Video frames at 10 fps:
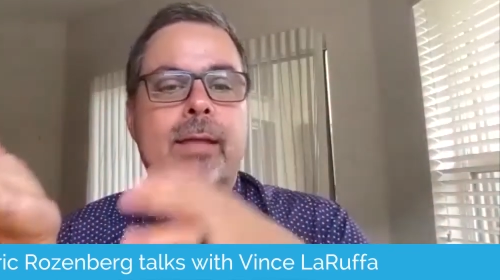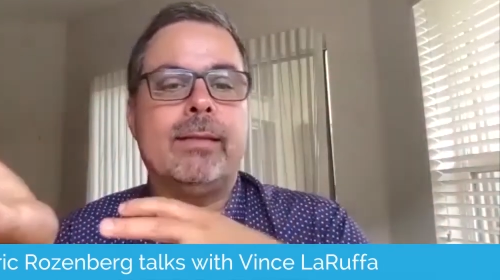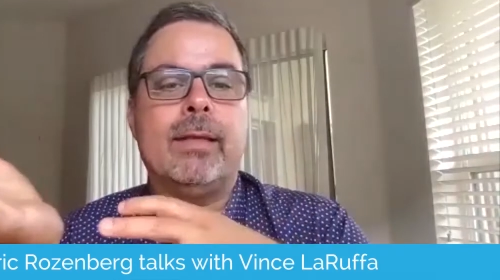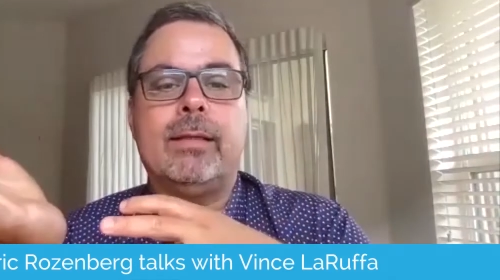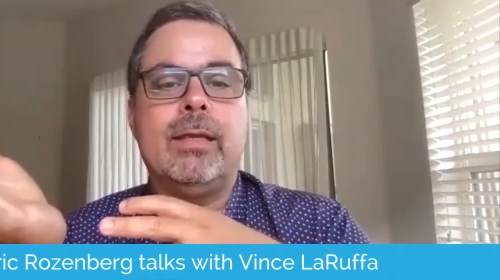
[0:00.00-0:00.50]

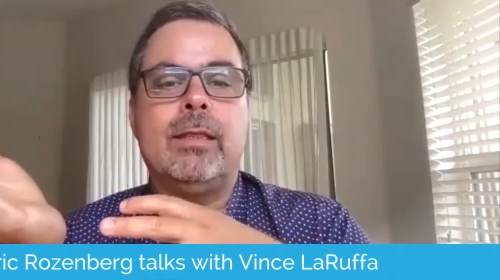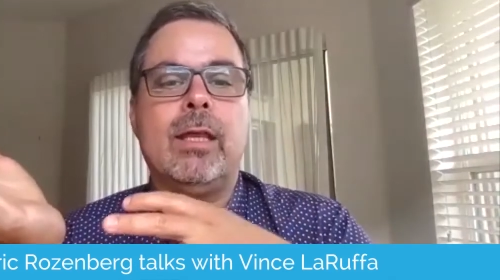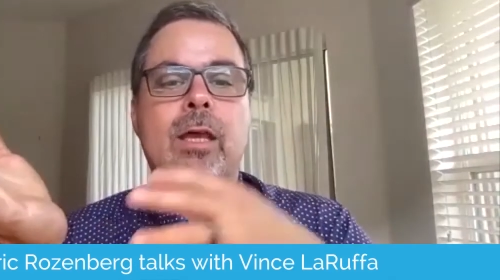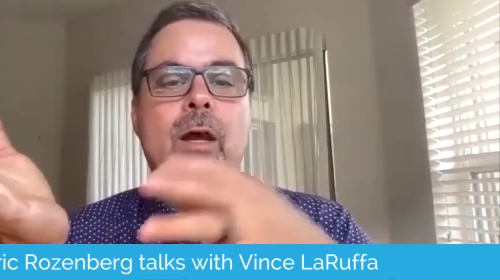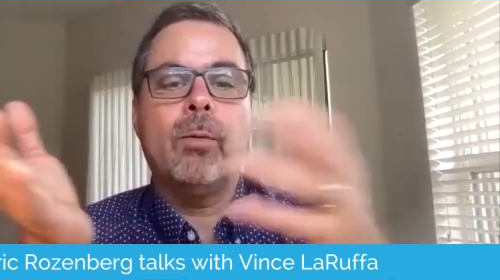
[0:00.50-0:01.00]

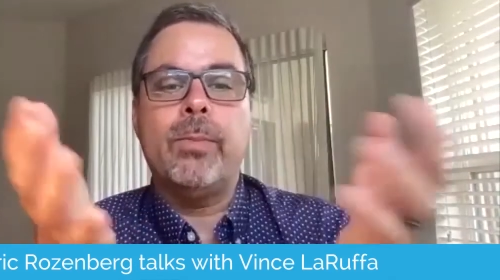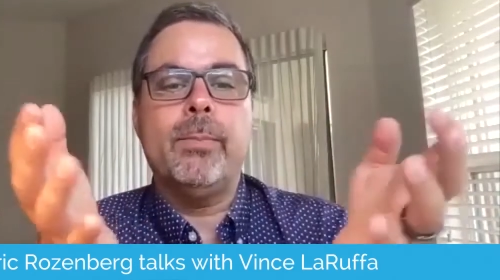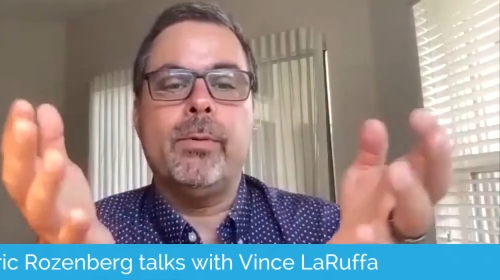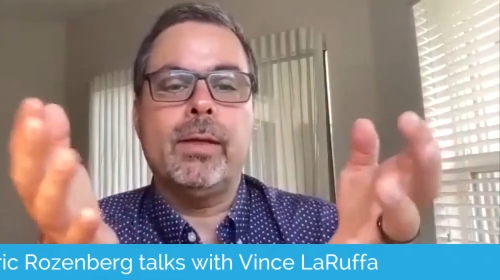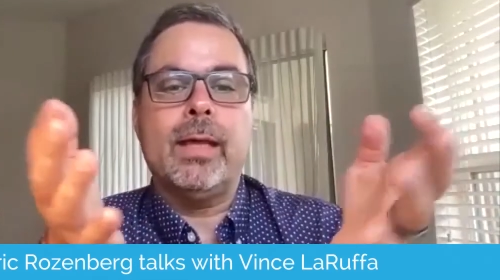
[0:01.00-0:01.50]
the young
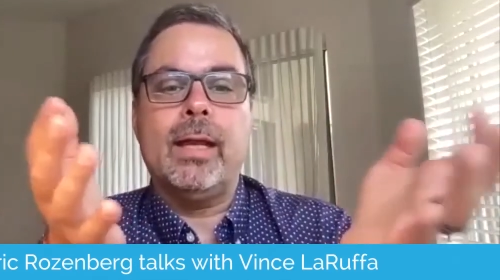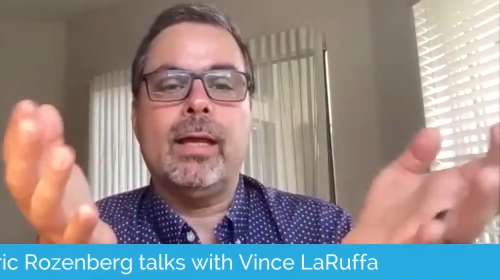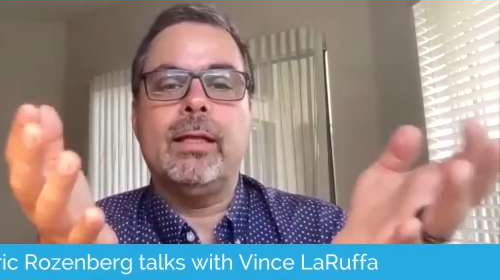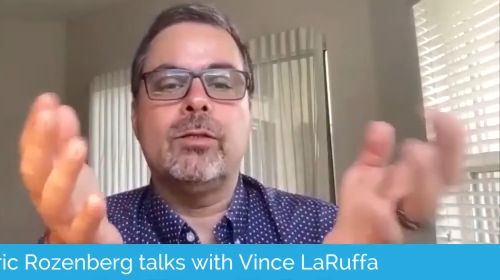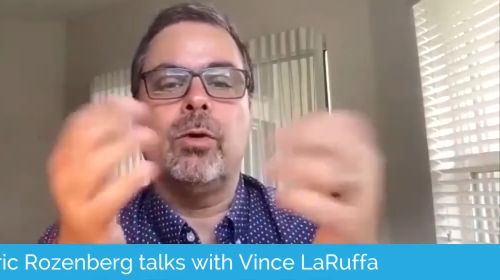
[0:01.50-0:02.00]
people
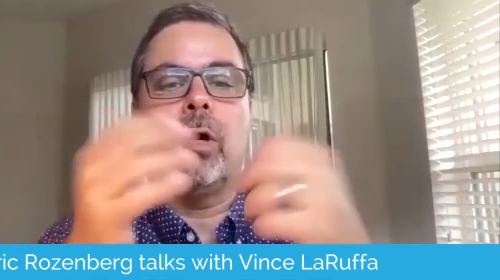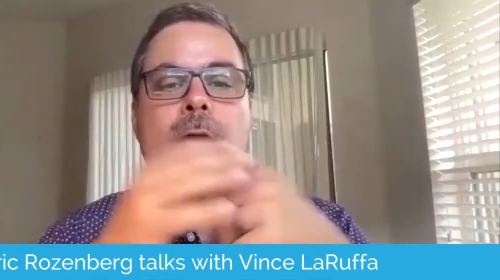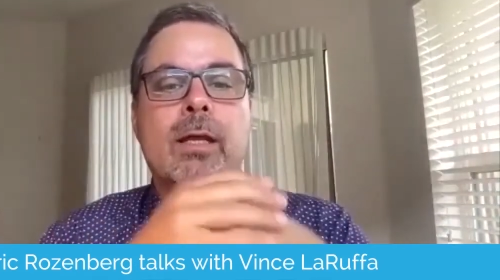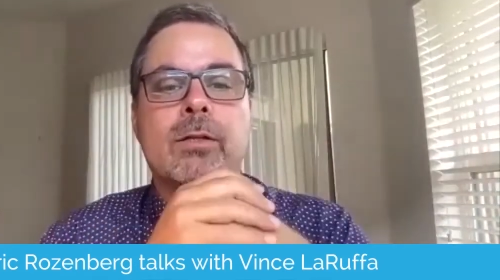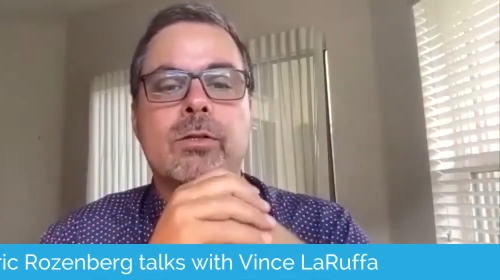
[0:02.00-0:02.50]
getting into
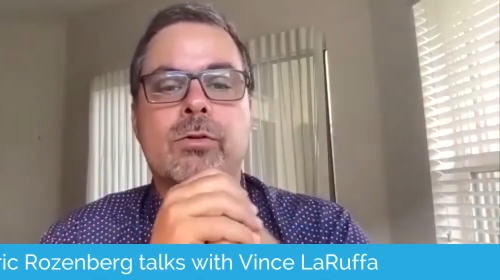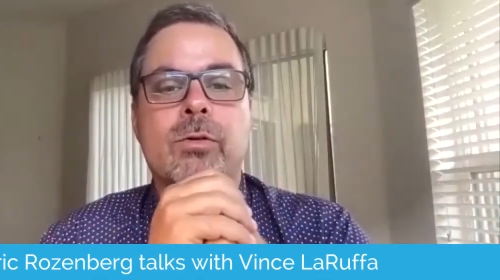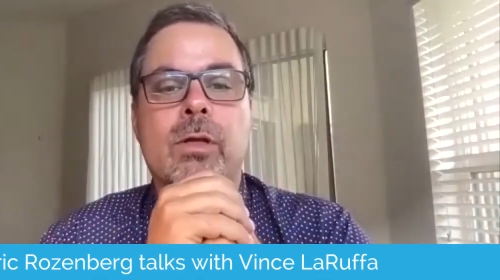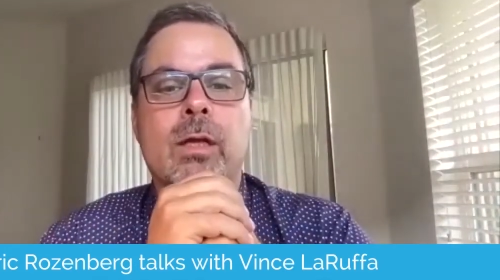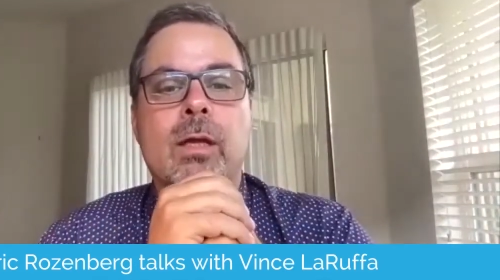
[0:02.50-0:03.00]
our
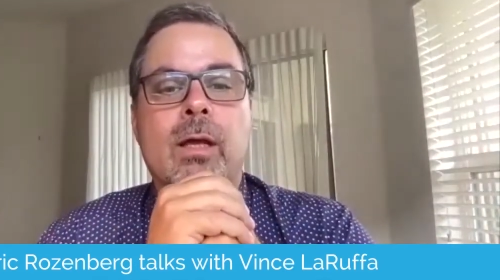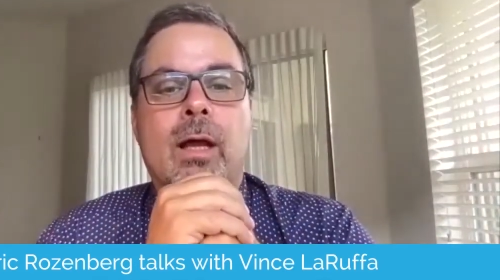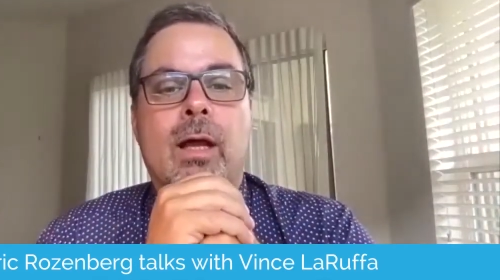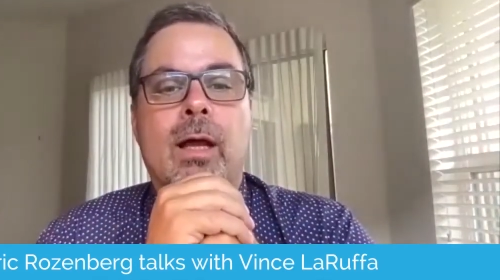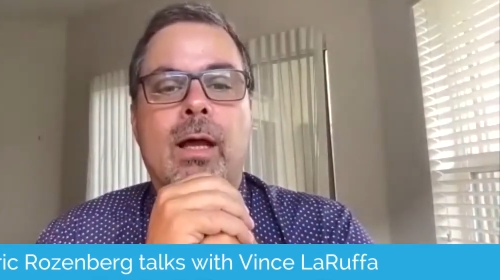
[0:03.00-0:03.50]
industry
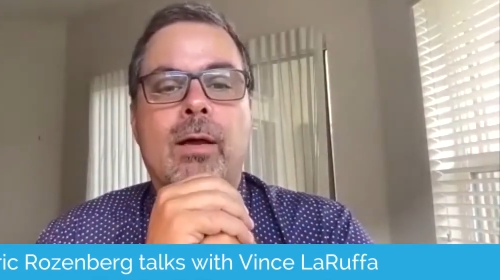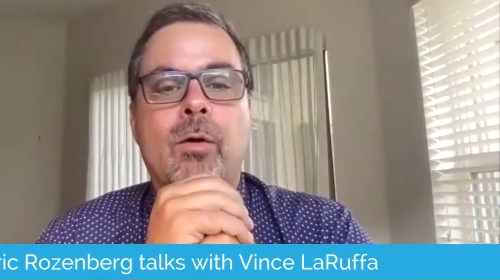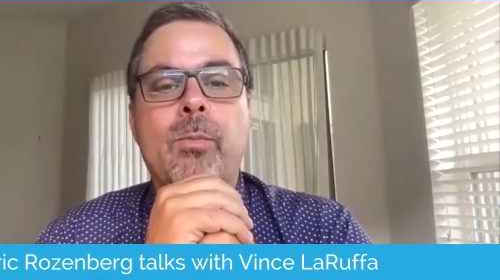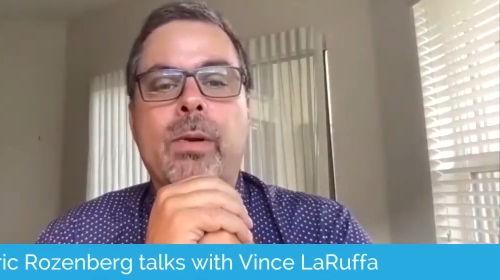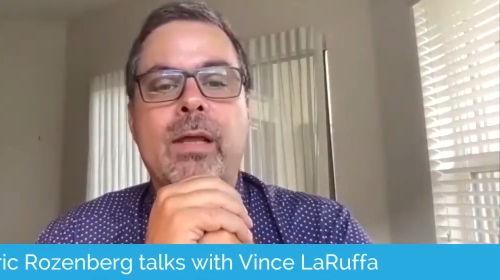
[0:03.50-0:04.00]

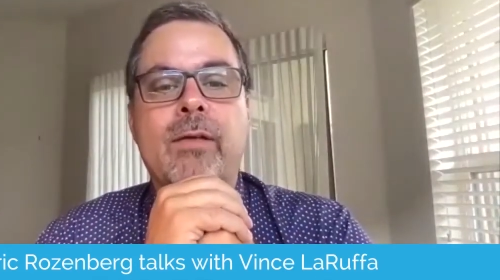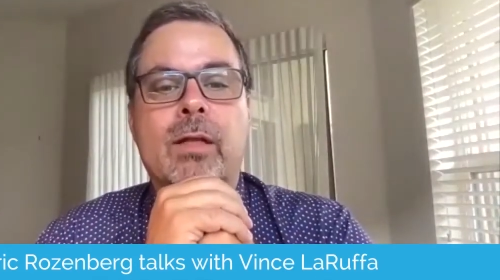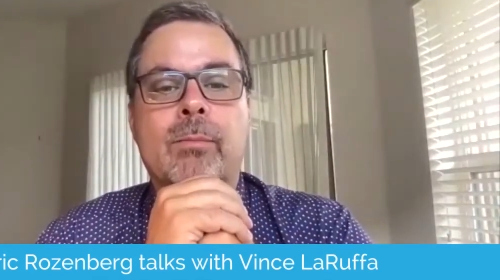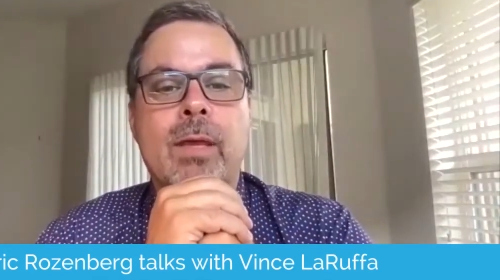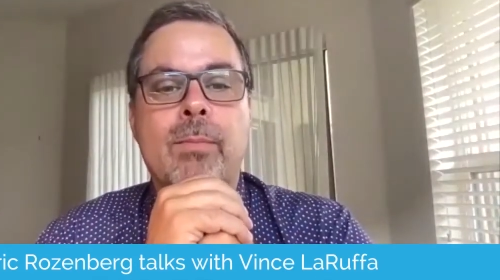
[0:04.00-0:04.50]
who believe
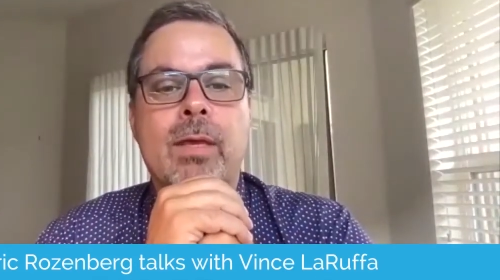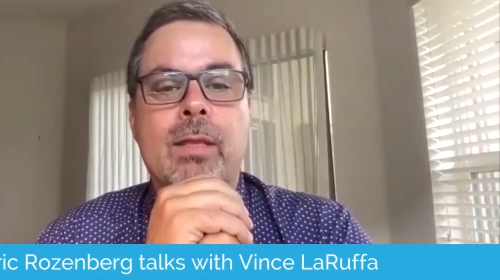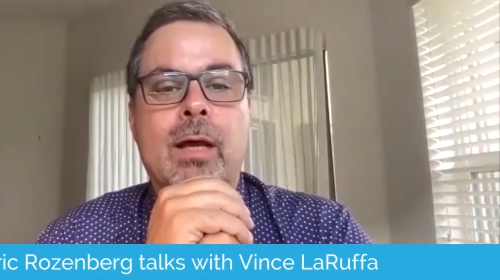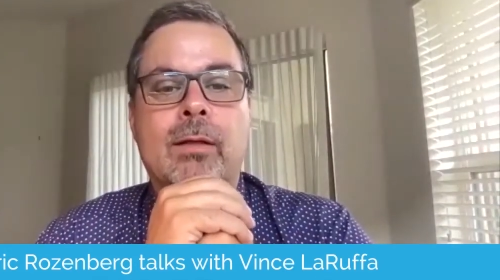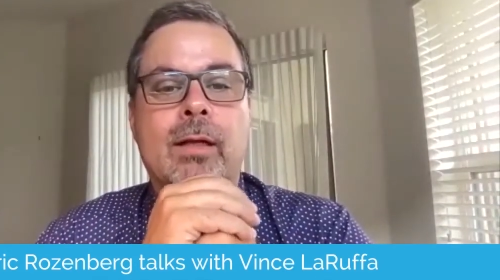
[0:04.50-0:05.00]
that maybe
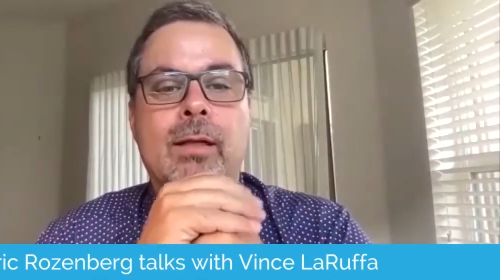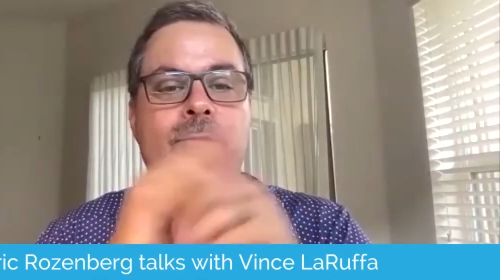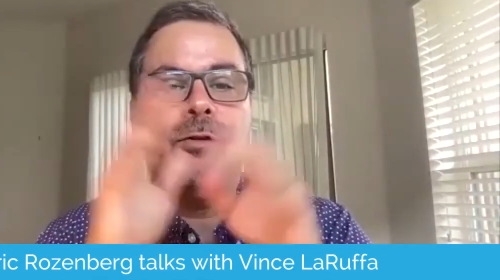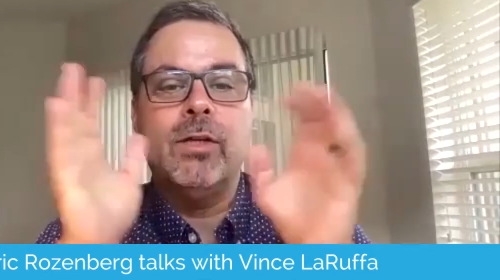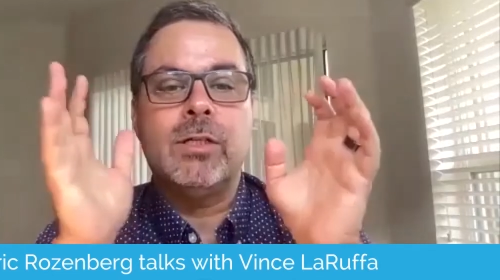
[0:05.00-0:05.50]
now that they
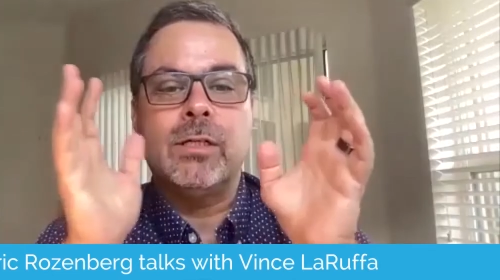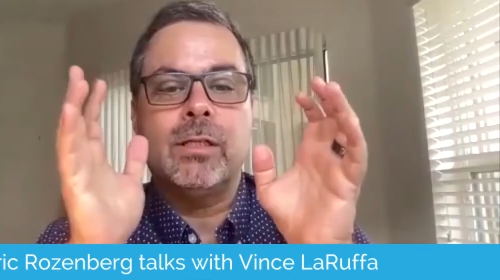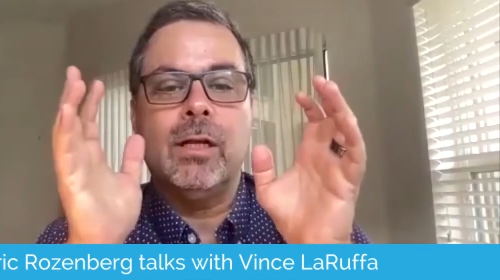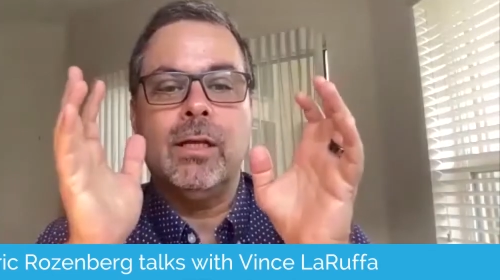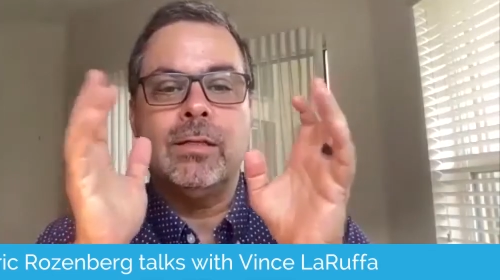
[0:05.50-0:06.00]
finished their
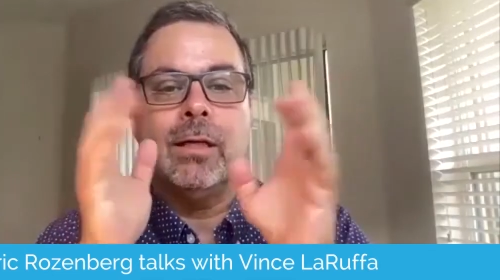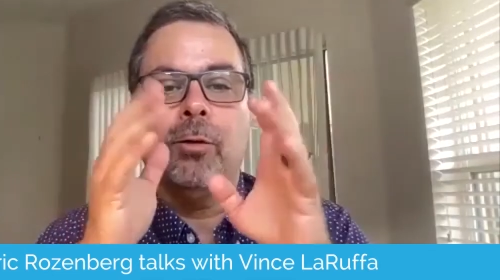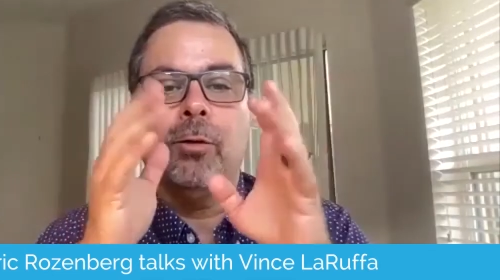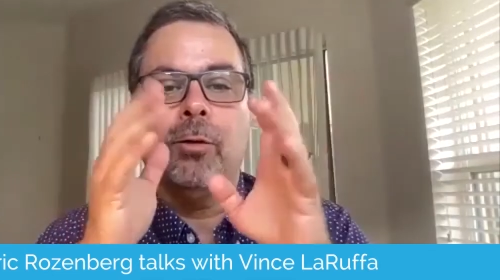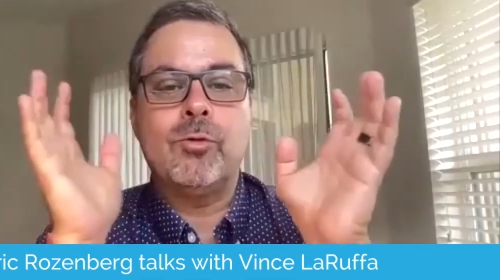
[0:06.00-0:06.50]
studies, they
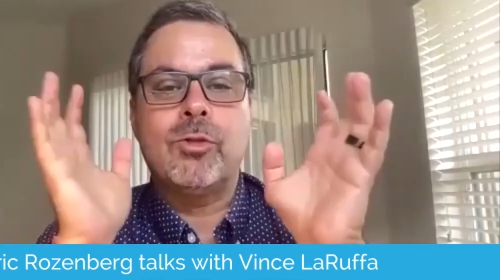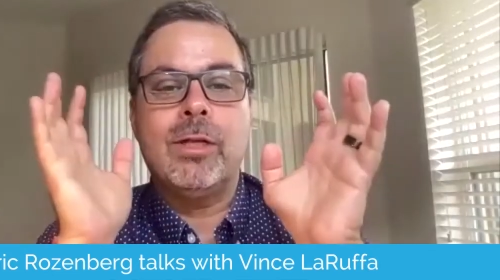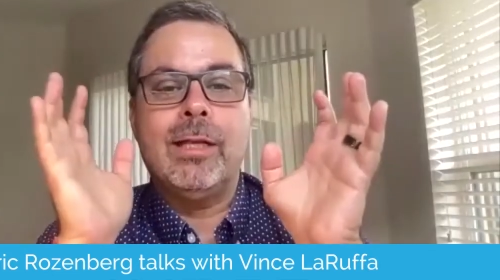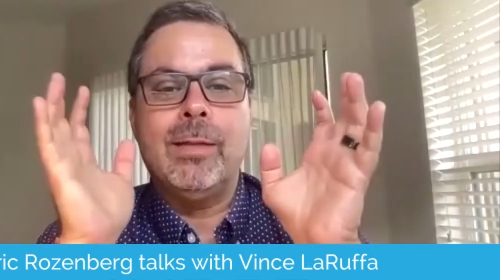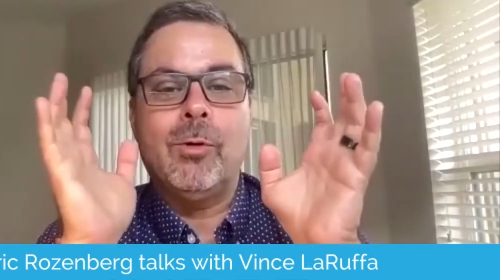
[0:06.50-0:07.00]
don't have to
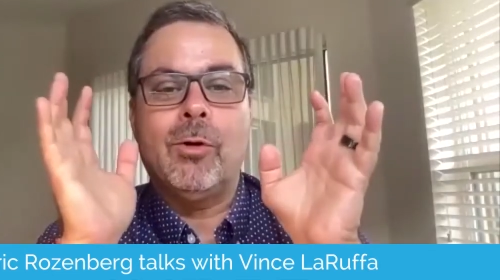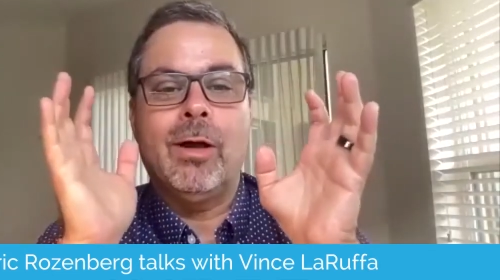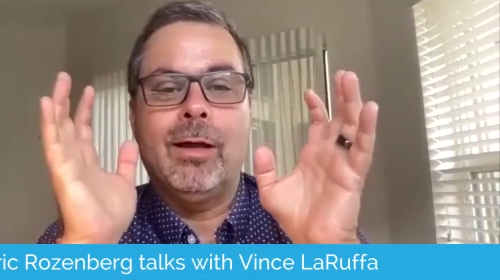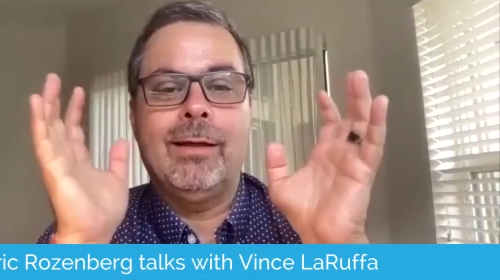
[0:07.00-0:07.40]
study anymore